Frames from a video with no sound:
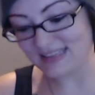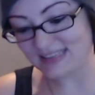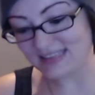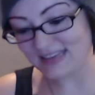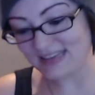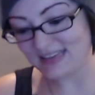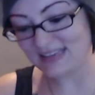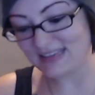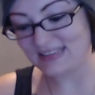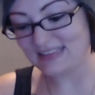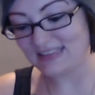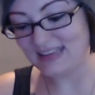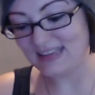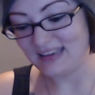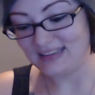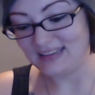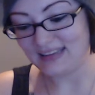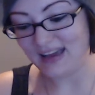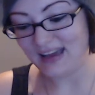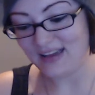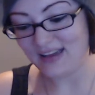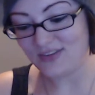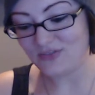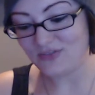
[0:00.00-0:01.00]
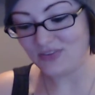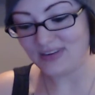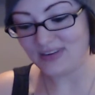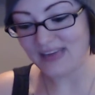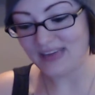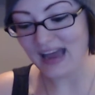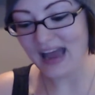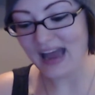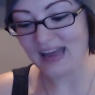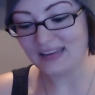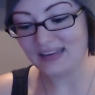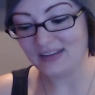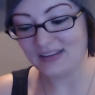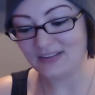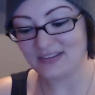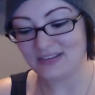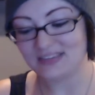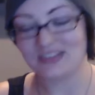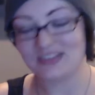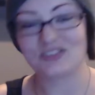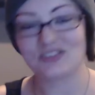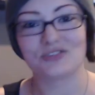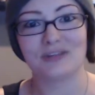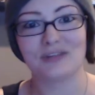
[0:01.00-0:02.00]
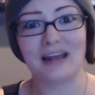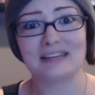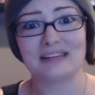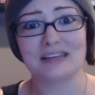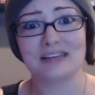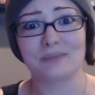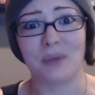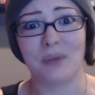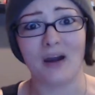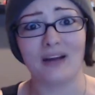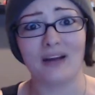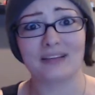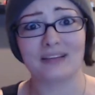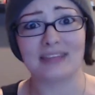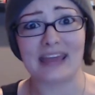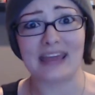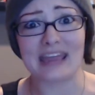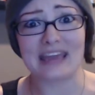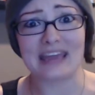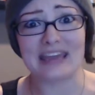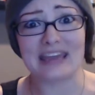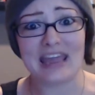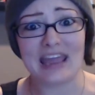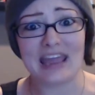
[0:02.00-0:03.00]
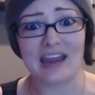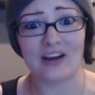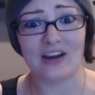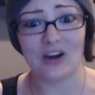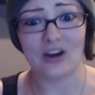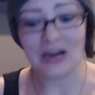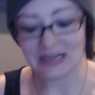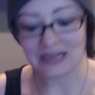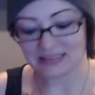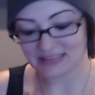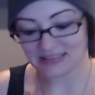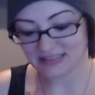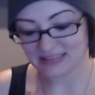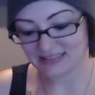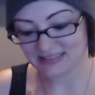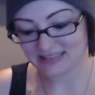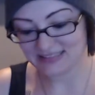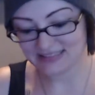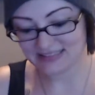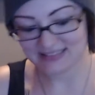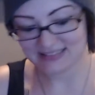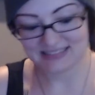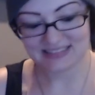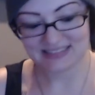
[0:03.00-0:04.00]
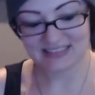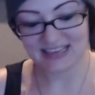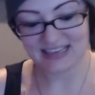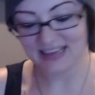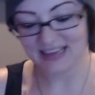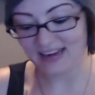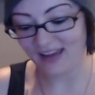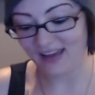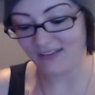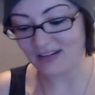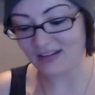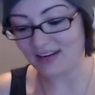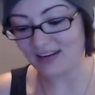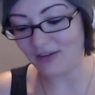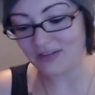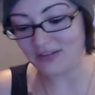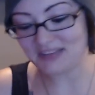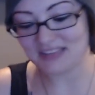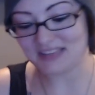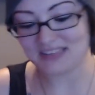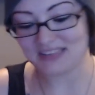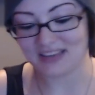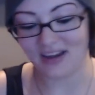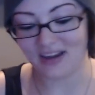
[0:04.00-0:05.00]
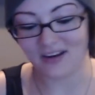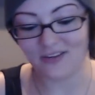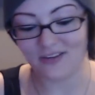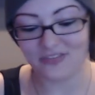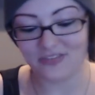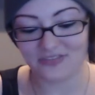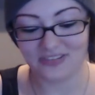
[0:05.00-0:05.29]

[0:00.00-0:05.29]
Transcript: is, I forgot, there's a Jurassic Park thing in here! And I already know it's a scarf.